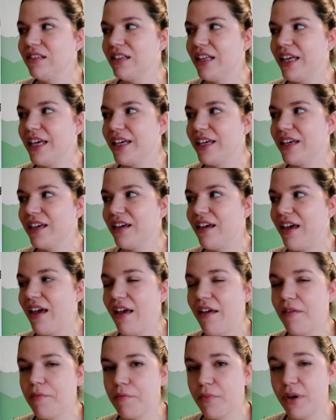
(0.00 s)
like
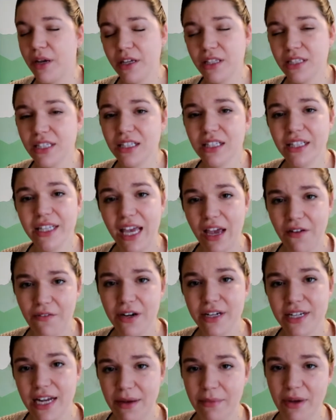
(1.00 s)
basically
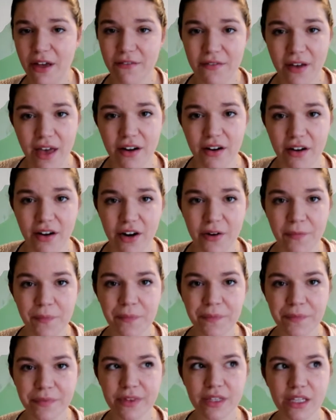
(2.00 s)
every time I fed her,
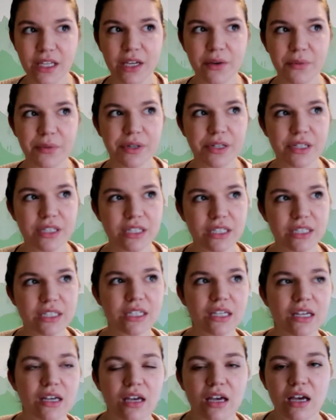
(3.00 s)
it was,
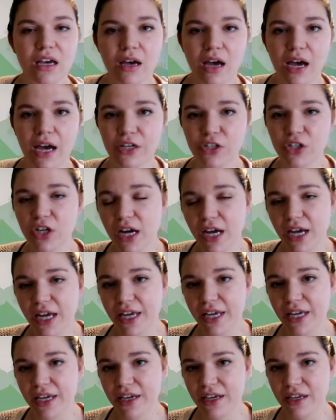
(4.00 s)
I
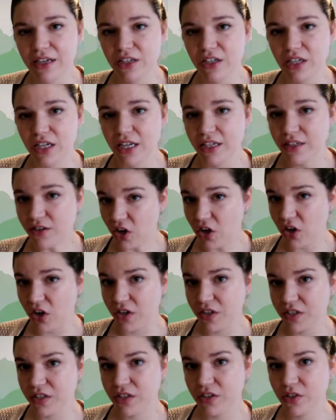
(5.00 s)
try, it hurts.